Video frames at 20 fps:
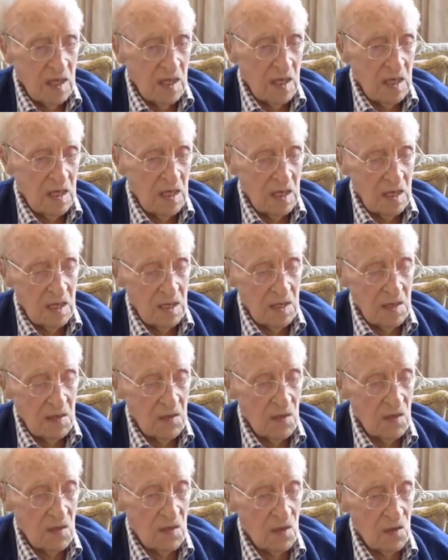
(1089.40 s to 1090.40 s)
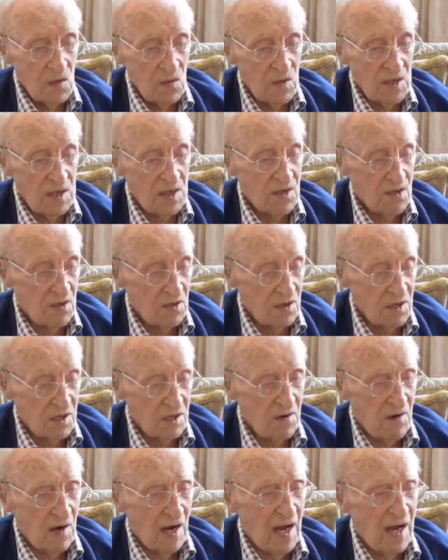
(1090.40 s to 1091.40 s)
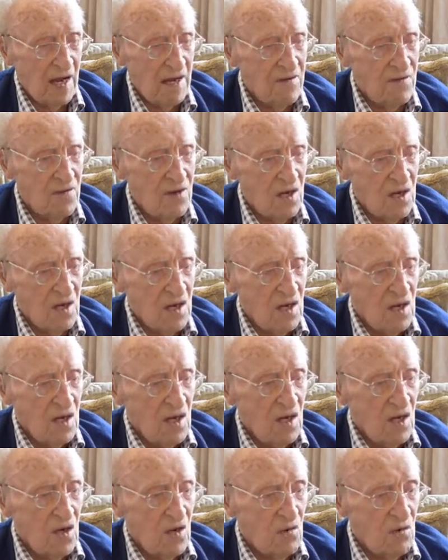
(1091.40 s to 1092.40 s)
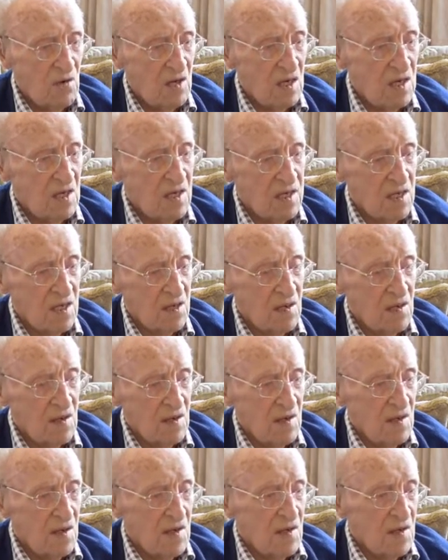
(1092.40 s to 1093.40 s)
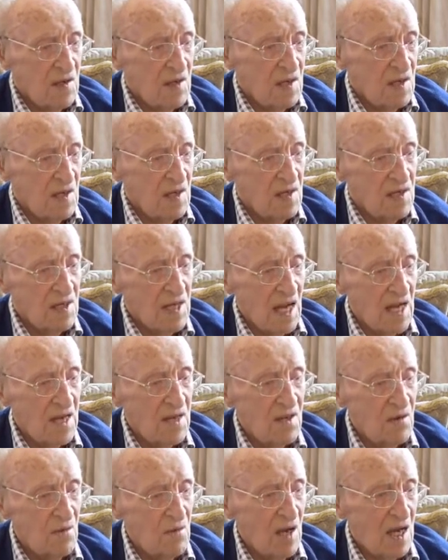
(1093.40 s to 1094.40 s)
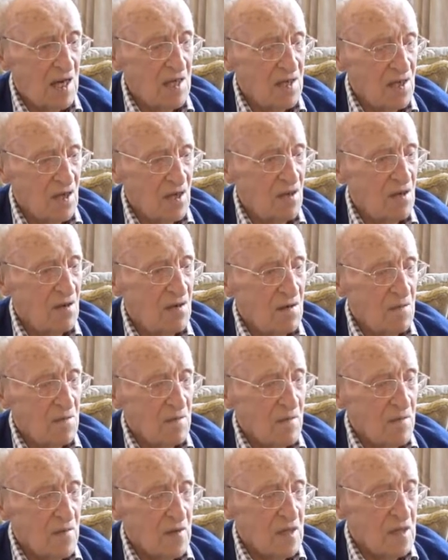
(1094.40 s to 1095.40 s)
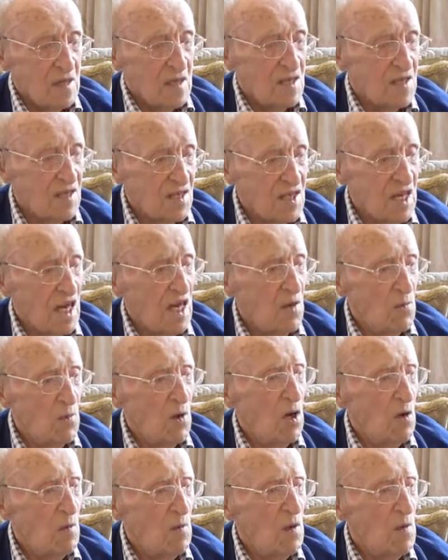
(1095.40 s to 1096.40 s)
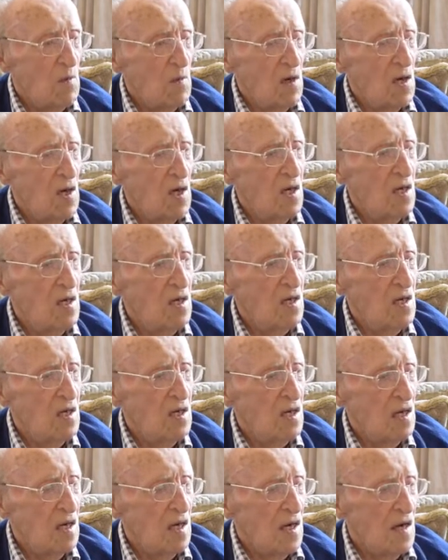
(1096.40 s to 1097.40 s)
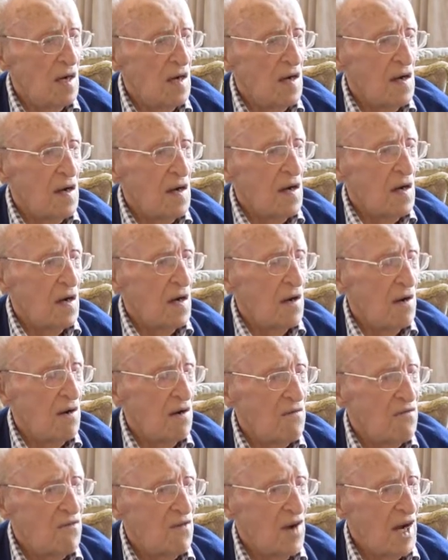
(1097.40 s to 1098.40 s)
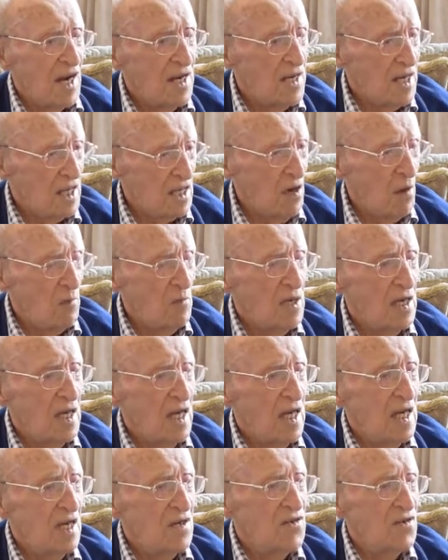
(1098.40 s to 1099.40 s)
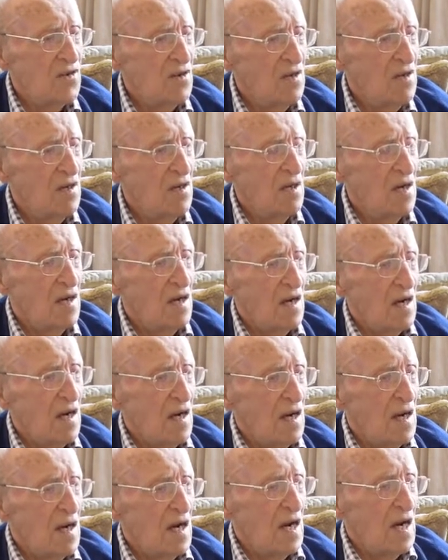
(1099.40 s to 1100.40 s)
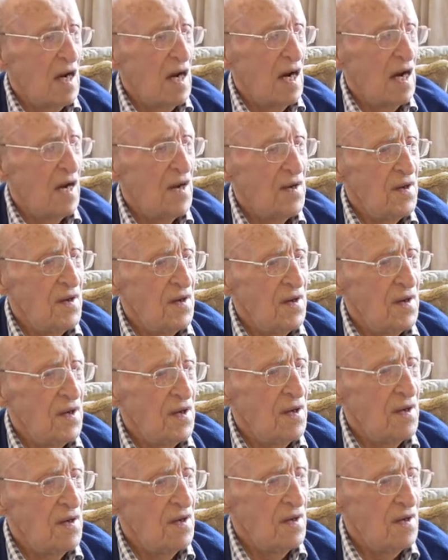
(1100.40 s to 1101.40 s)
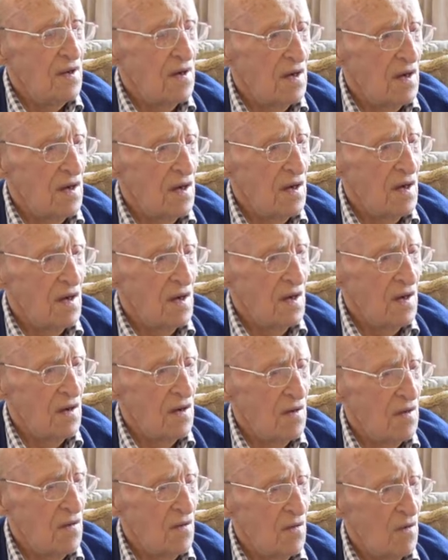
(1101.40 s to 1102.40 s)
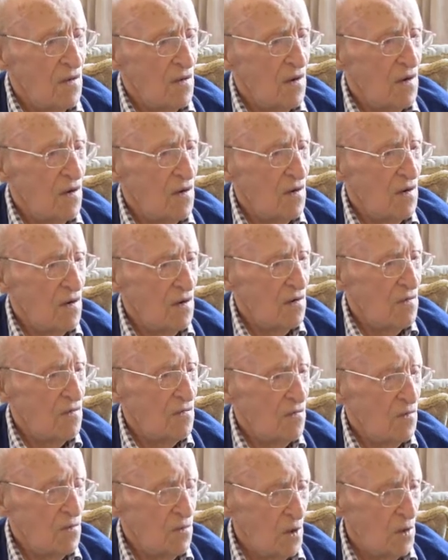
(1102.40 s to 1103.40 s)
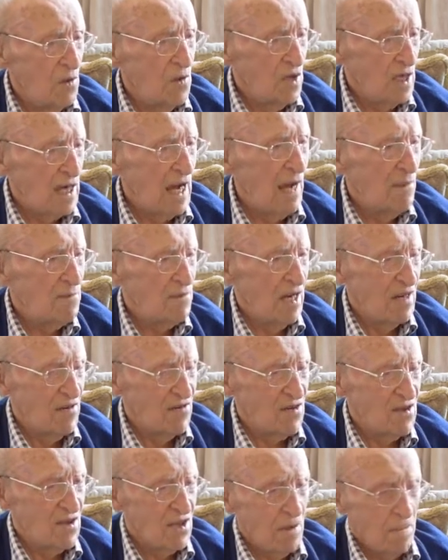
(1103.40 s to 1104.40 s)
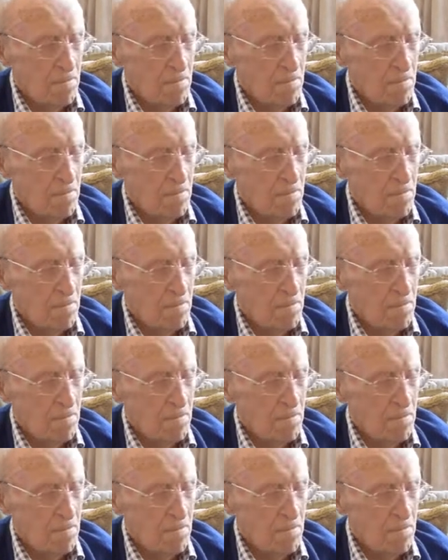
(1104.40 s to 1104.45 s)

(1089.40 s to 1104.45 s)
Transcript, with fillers: uh, which duly arrived, which uh, said that we had to stay where we were uh, and accommodation, and uh, uh, we were captives.